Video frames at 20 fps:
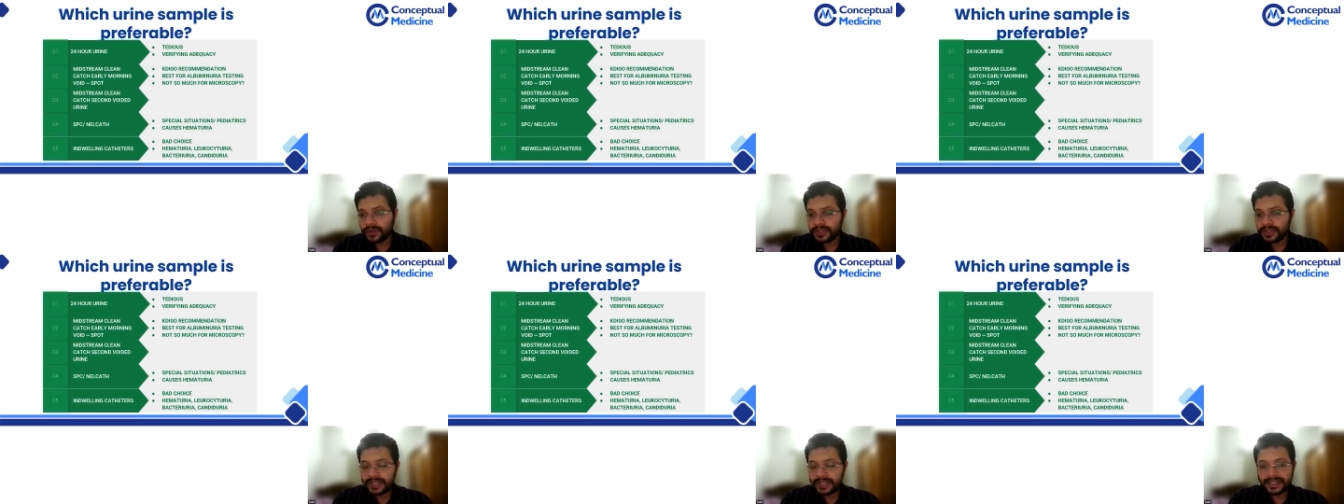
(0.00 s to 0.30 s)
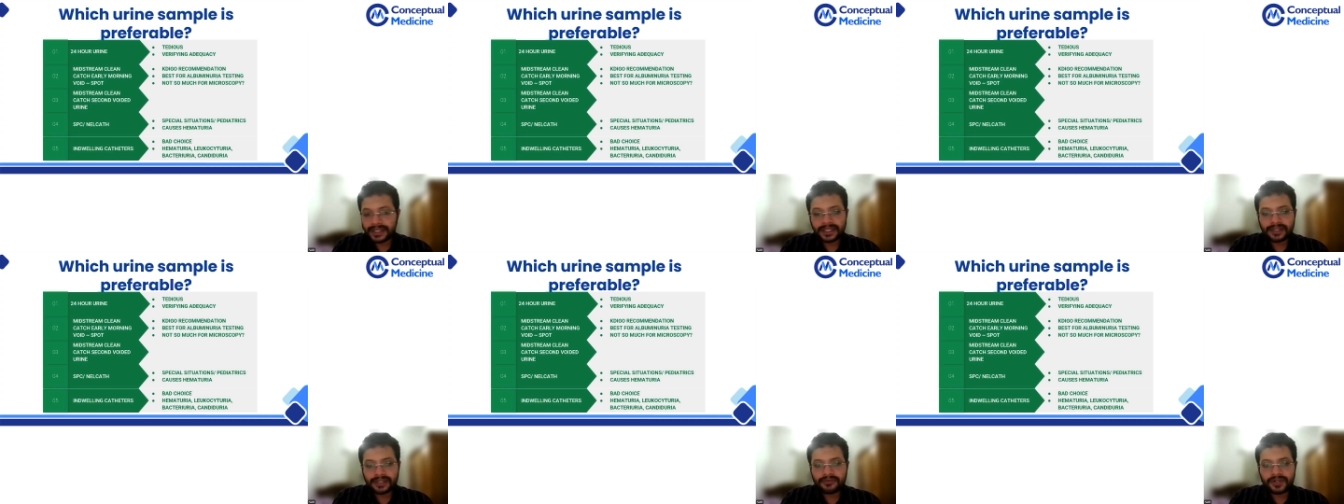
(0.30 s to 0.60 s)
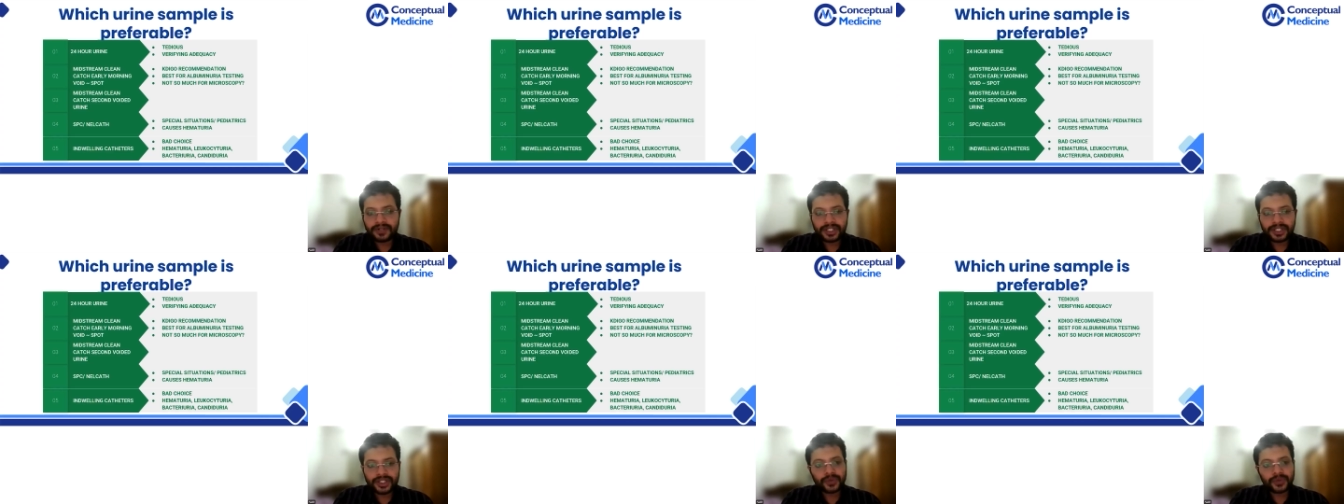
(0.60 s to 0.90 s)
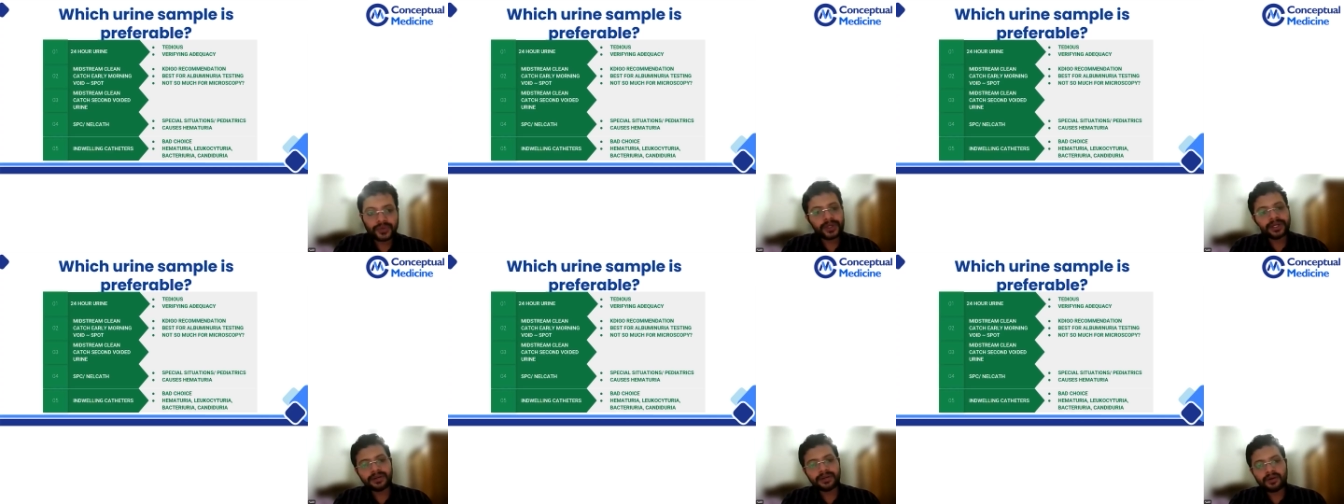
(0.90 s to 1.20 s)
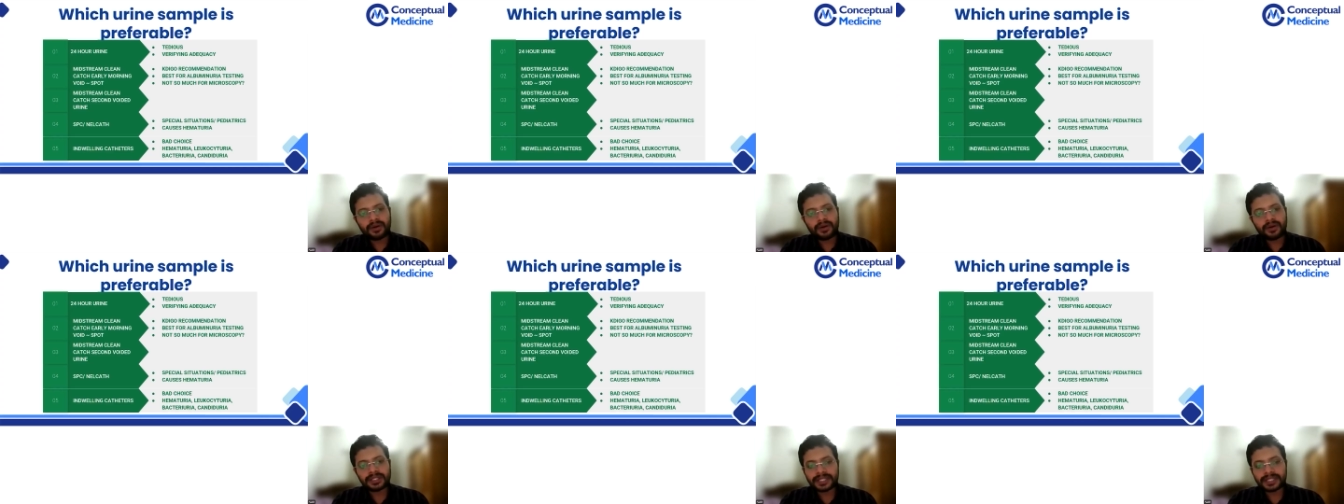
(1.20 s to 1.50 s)
so either the first urine
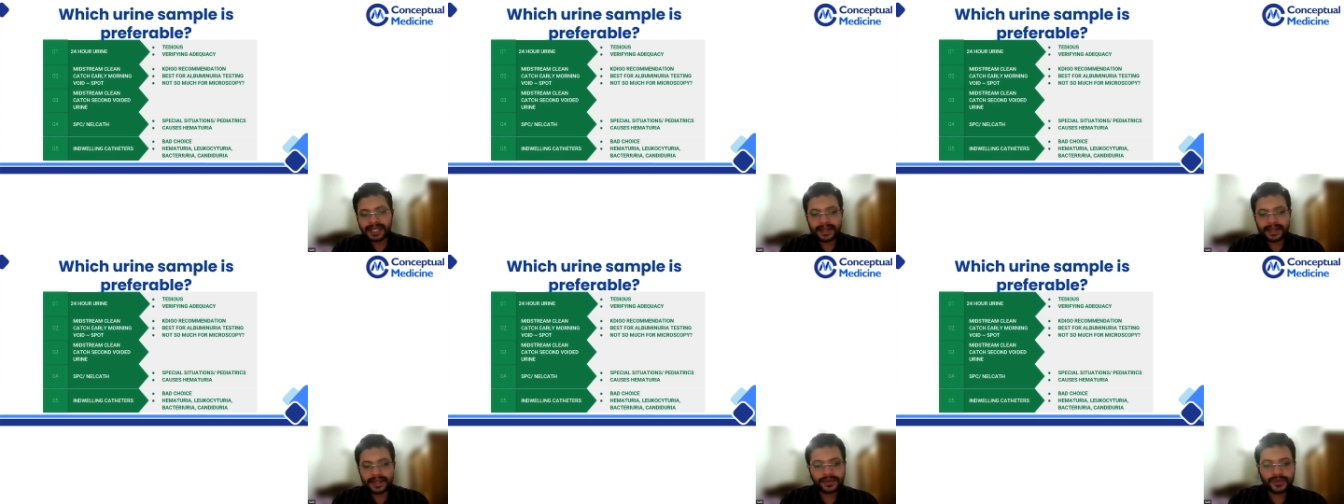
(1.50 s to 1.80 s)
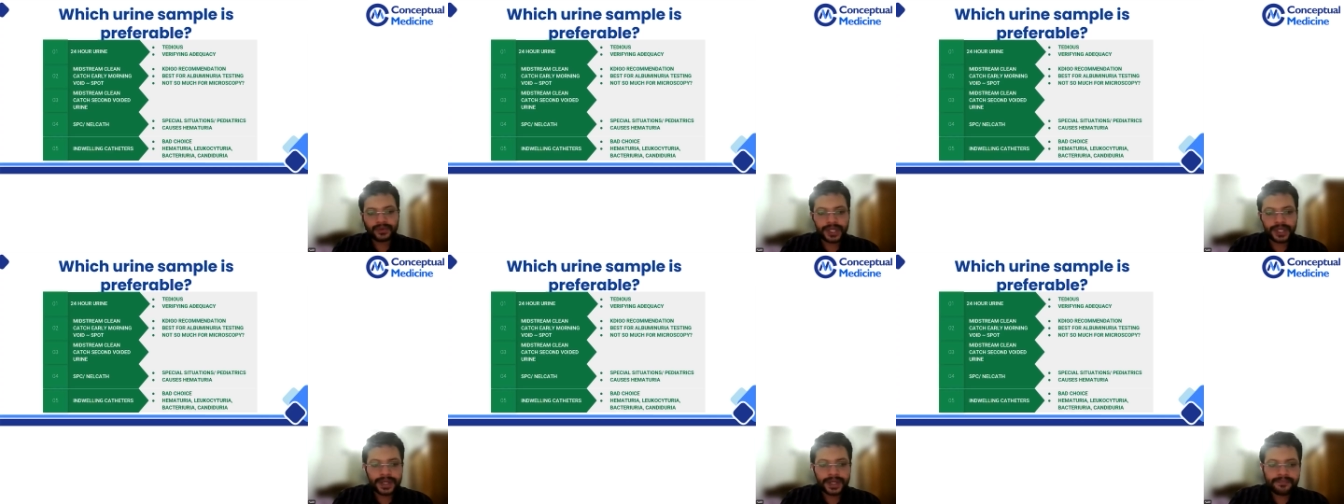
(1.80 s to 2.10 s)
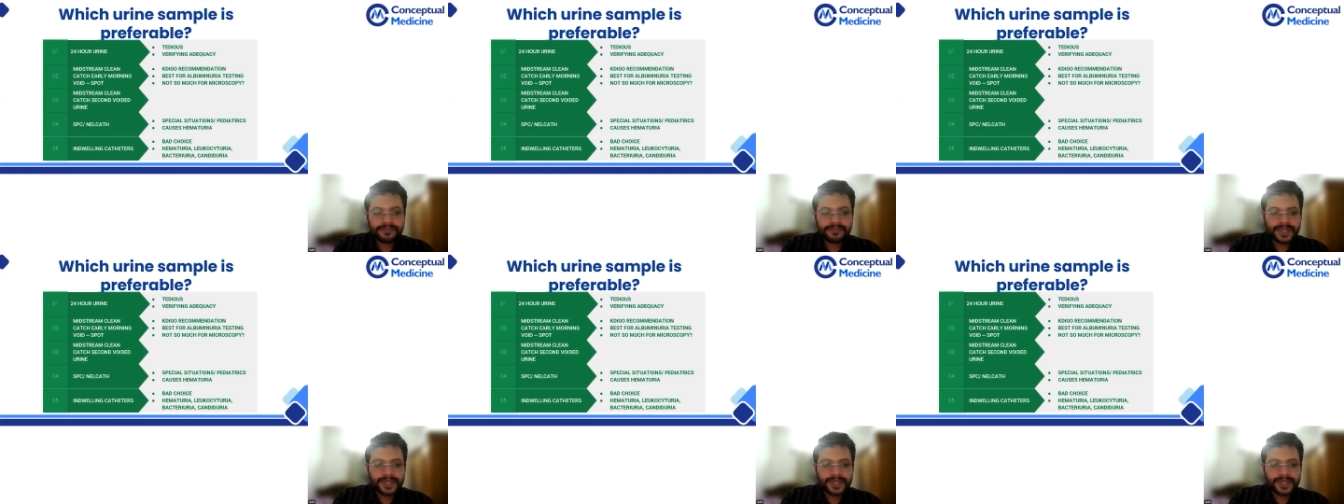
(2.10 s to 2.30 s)
or the second urine.